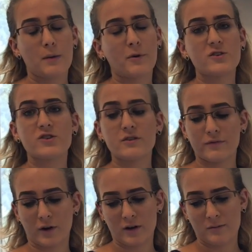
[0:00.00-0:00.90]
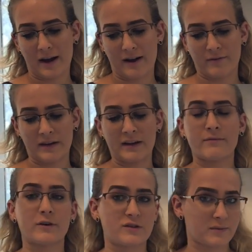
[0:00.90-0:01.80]
Pressure and volume have an
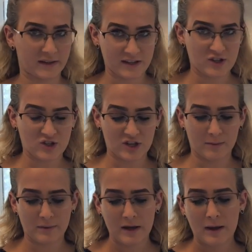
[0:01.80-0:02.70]
inverse relationship,